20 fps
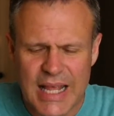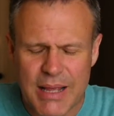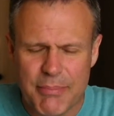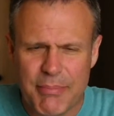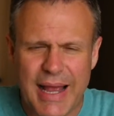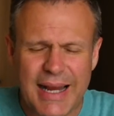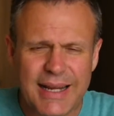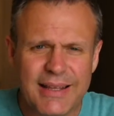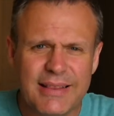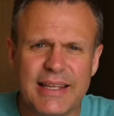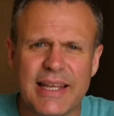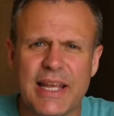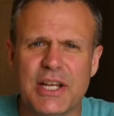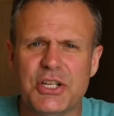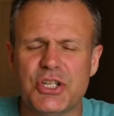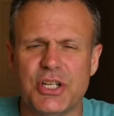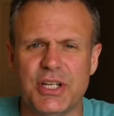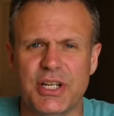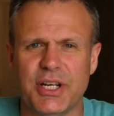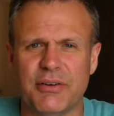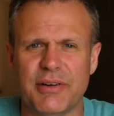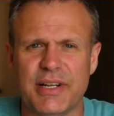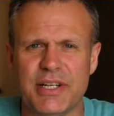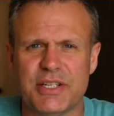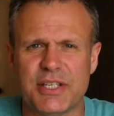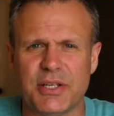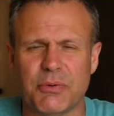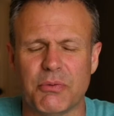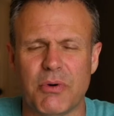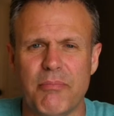Back in the ancient Near
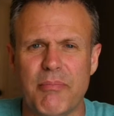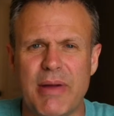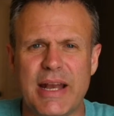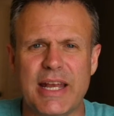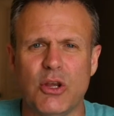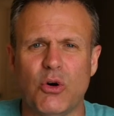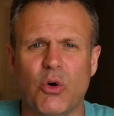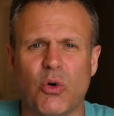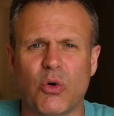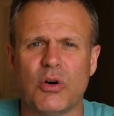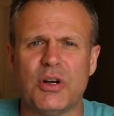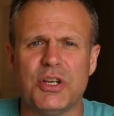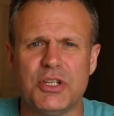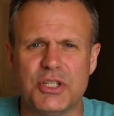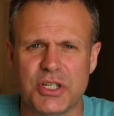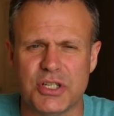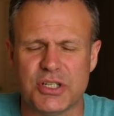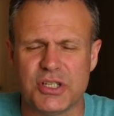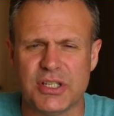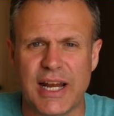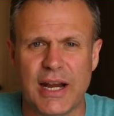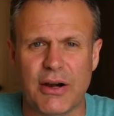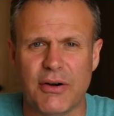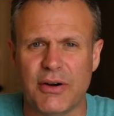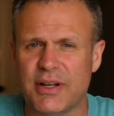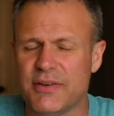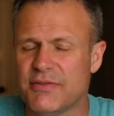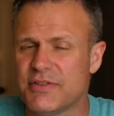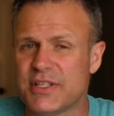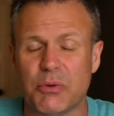East, there were many origins
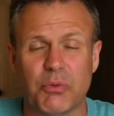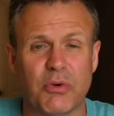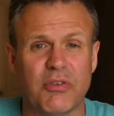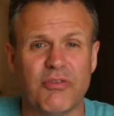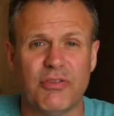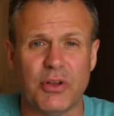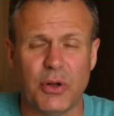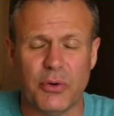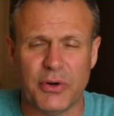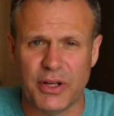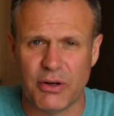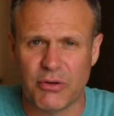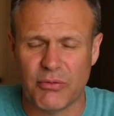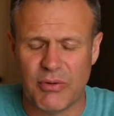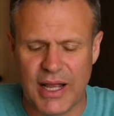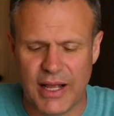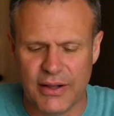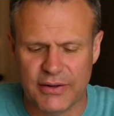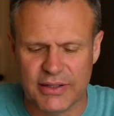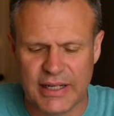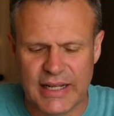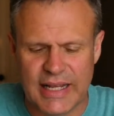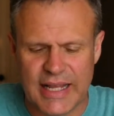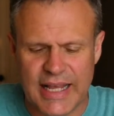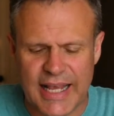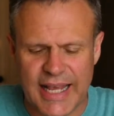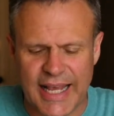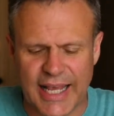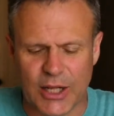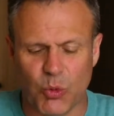narratives that were floating around.
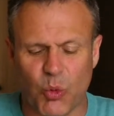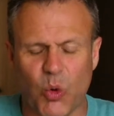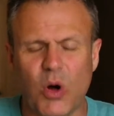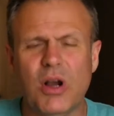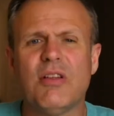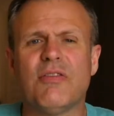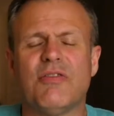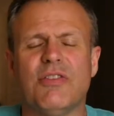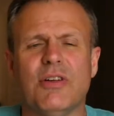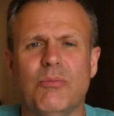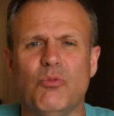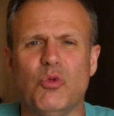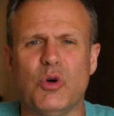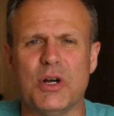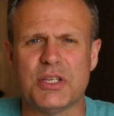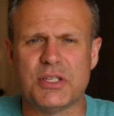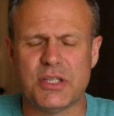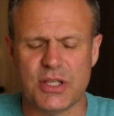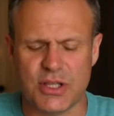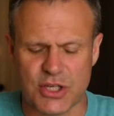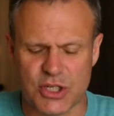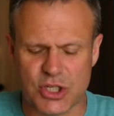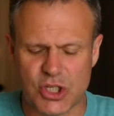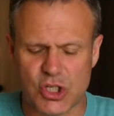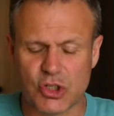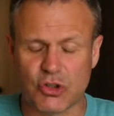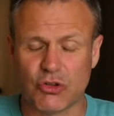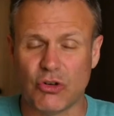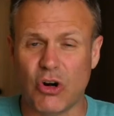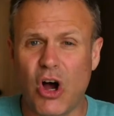And one of them was this
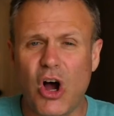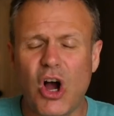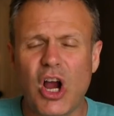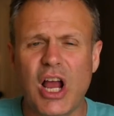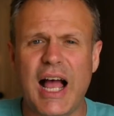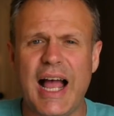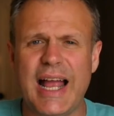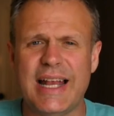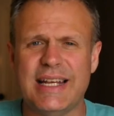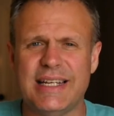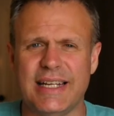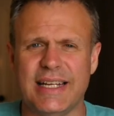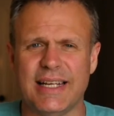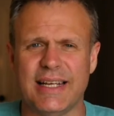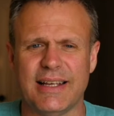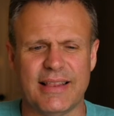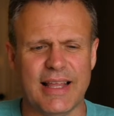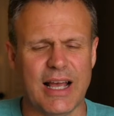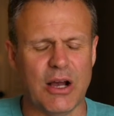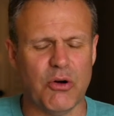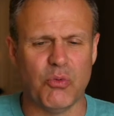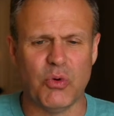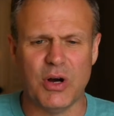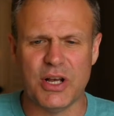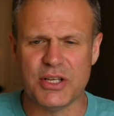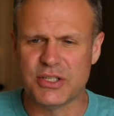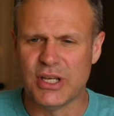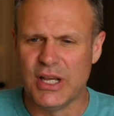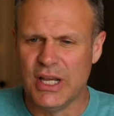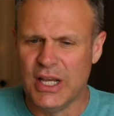strong idea that
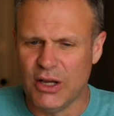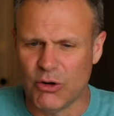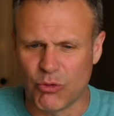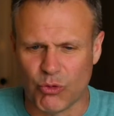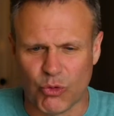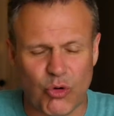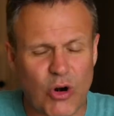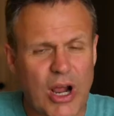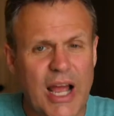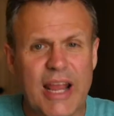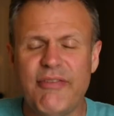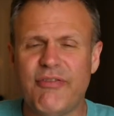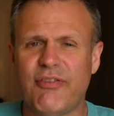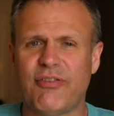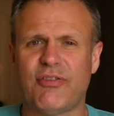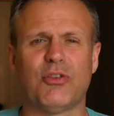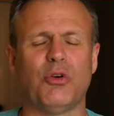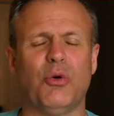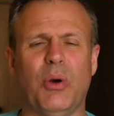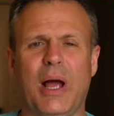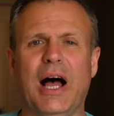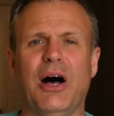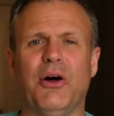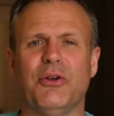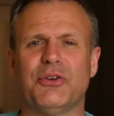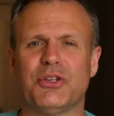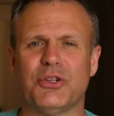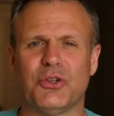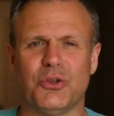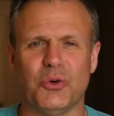was rife
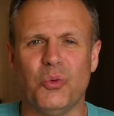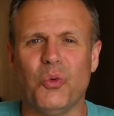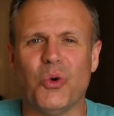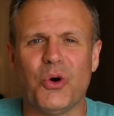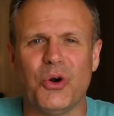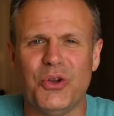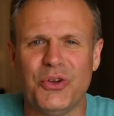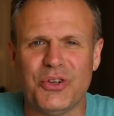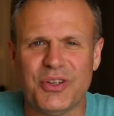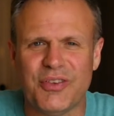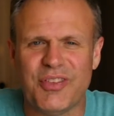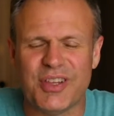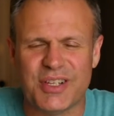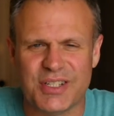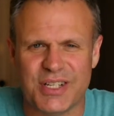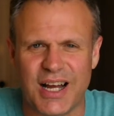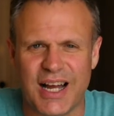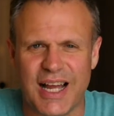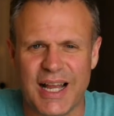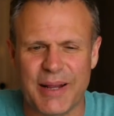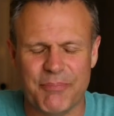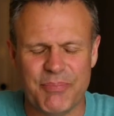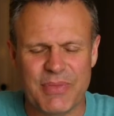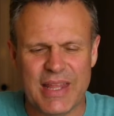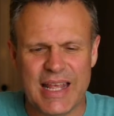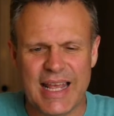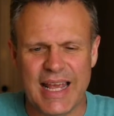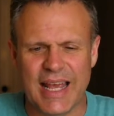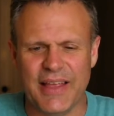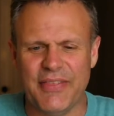throughout the world of the time,
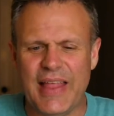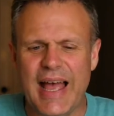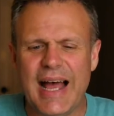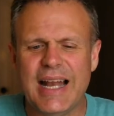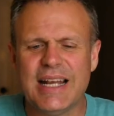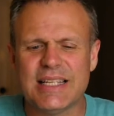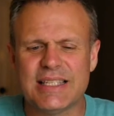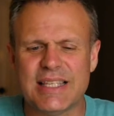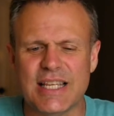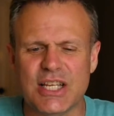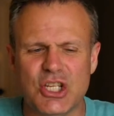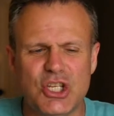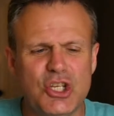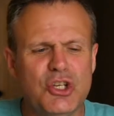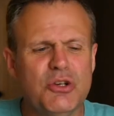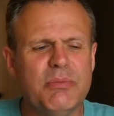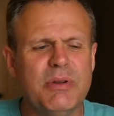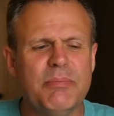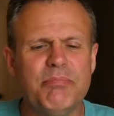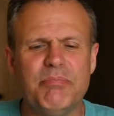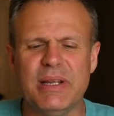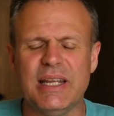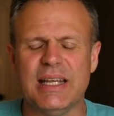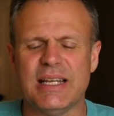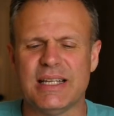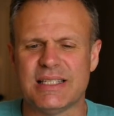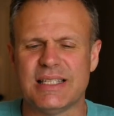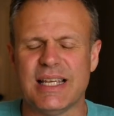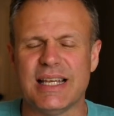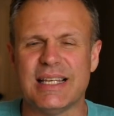and that is that human
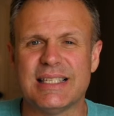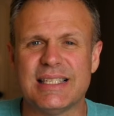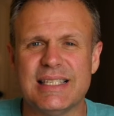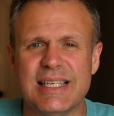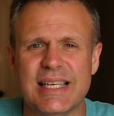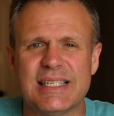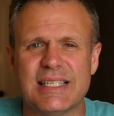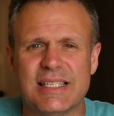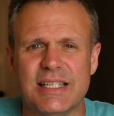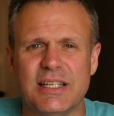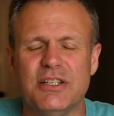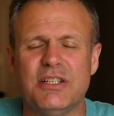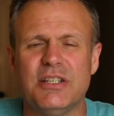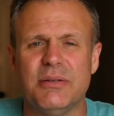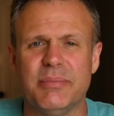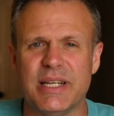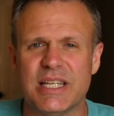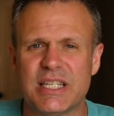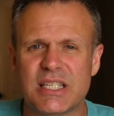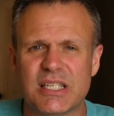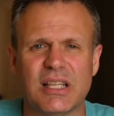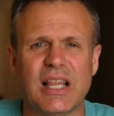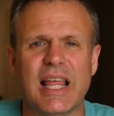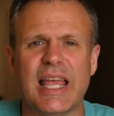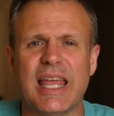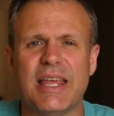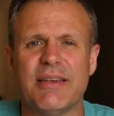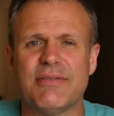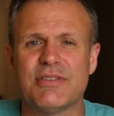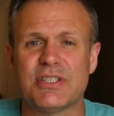beings existed to be
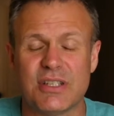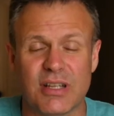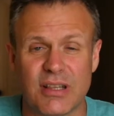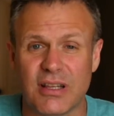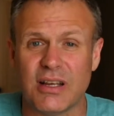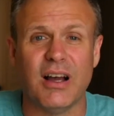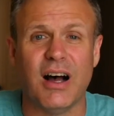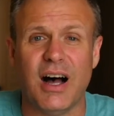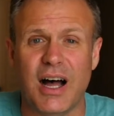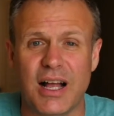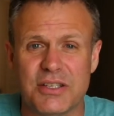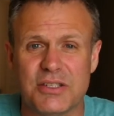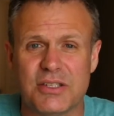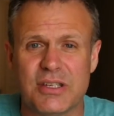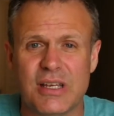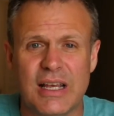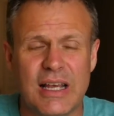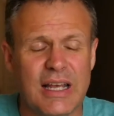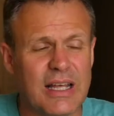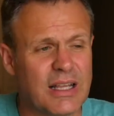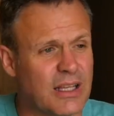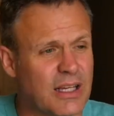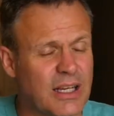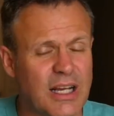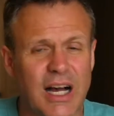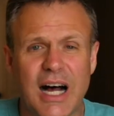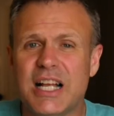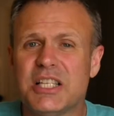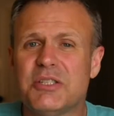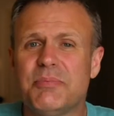slaves to the gods. The
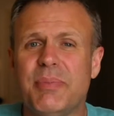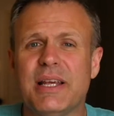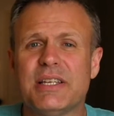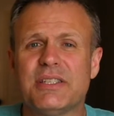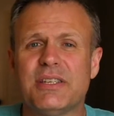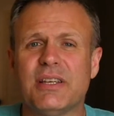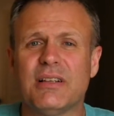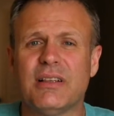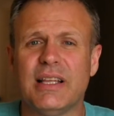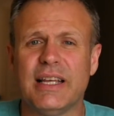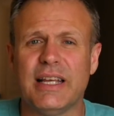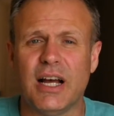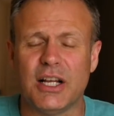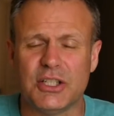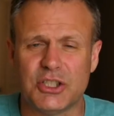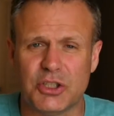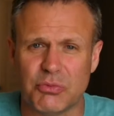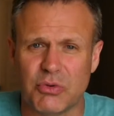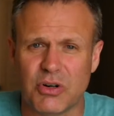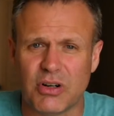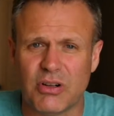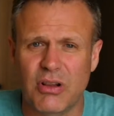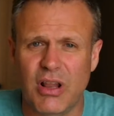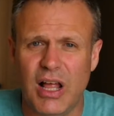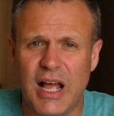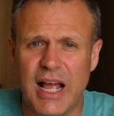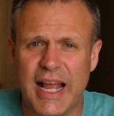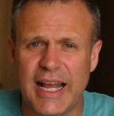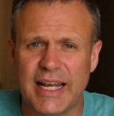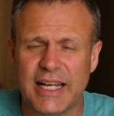gods basically got to
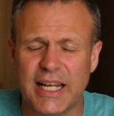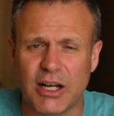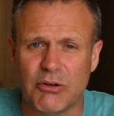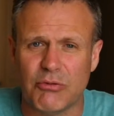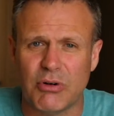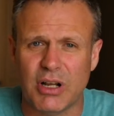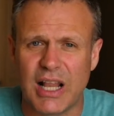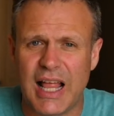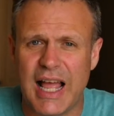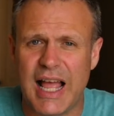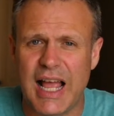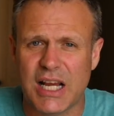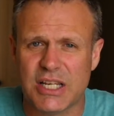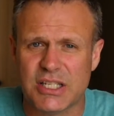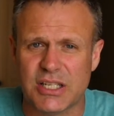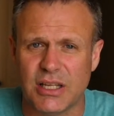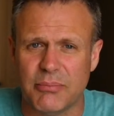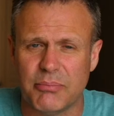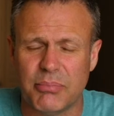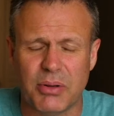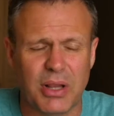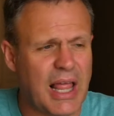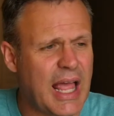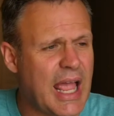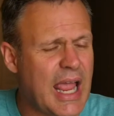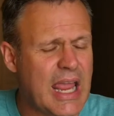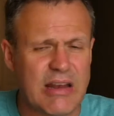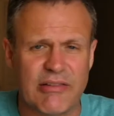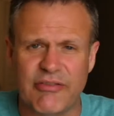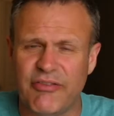recline and relax and
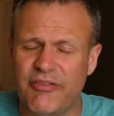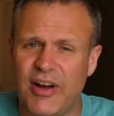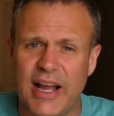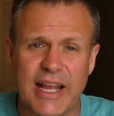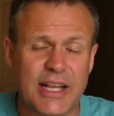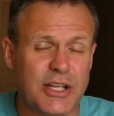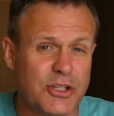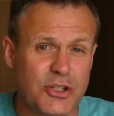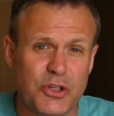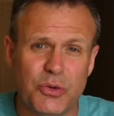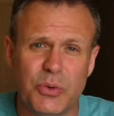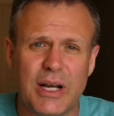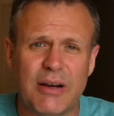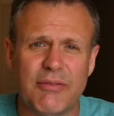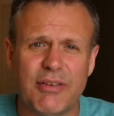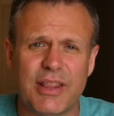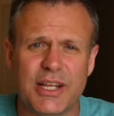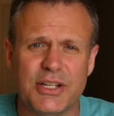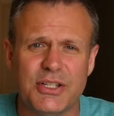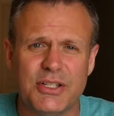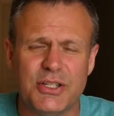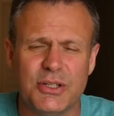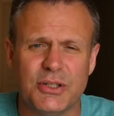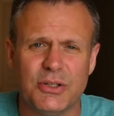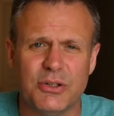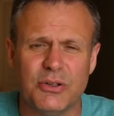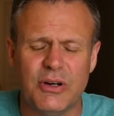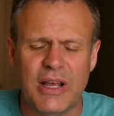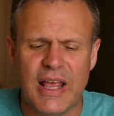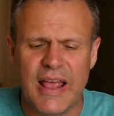play and fight and do whatever they
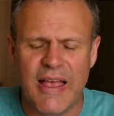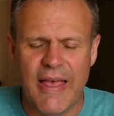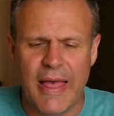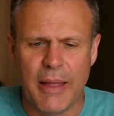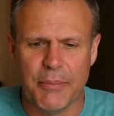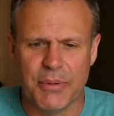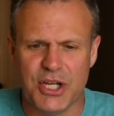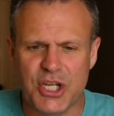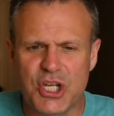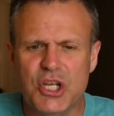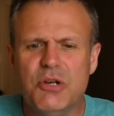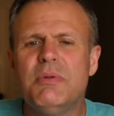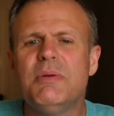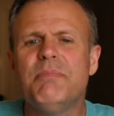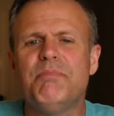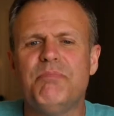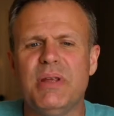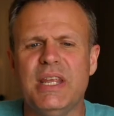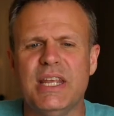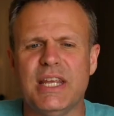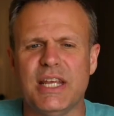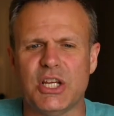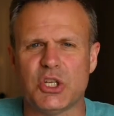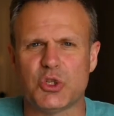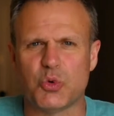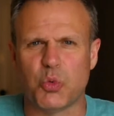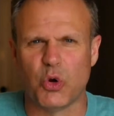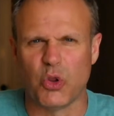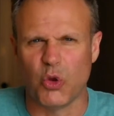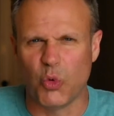do, but human
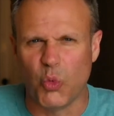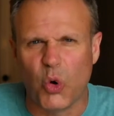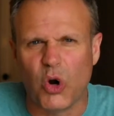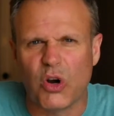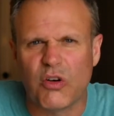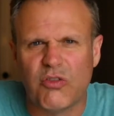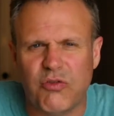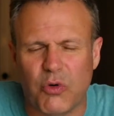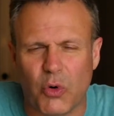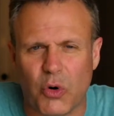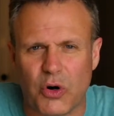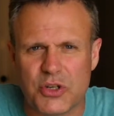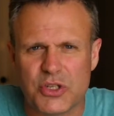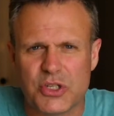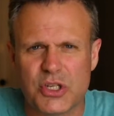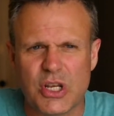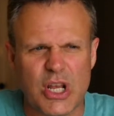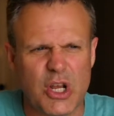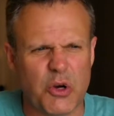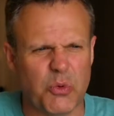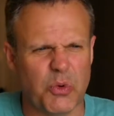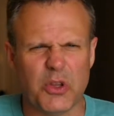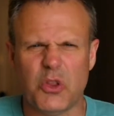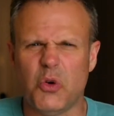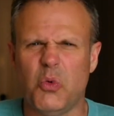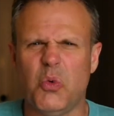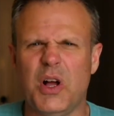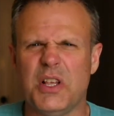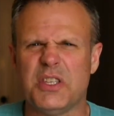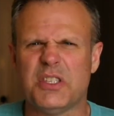beings were the workforce. We're the
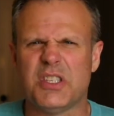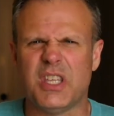ones